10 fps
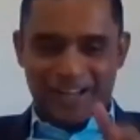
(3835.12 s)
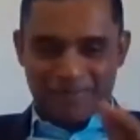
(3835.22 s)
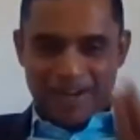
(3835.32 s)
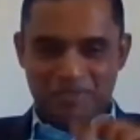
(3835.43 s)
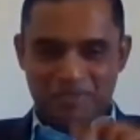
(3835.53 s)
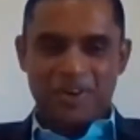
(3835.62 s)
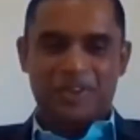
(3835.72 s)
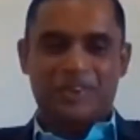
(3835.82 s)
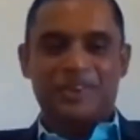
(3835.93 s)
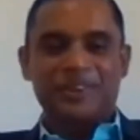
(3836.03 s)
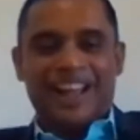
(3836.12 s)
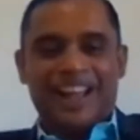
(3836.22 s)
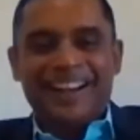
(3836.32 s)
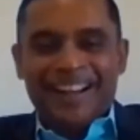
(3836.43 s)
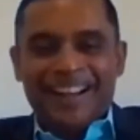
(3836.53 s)
but I forget to do
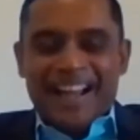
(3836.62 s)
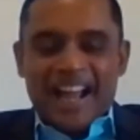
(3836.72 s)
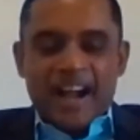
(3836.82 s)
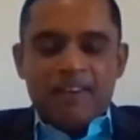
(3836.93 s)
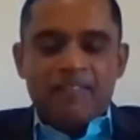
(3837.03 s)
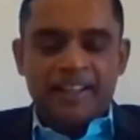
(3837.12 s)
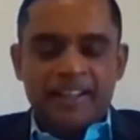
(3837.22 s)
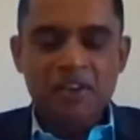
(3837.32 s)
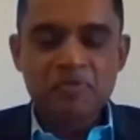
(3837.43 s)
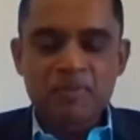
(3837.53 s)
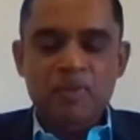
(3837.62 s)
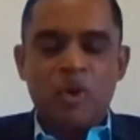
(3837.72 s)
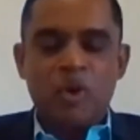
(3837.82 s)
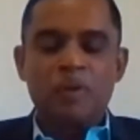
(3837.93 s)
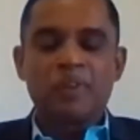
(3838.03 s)
that. Mm-hmm. Working from
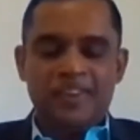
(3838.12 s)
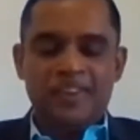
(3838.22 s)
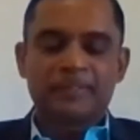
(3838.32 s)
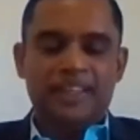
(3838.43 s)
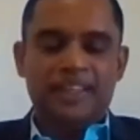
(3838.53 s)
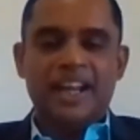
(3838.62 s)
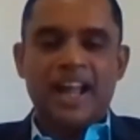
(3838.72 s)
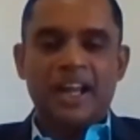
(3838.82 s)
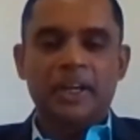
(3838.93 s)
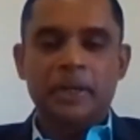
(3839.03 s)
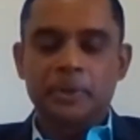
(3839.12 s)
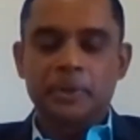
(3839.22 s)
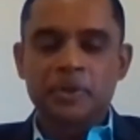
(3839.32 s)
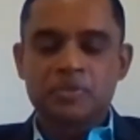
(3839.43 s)
home is something that I do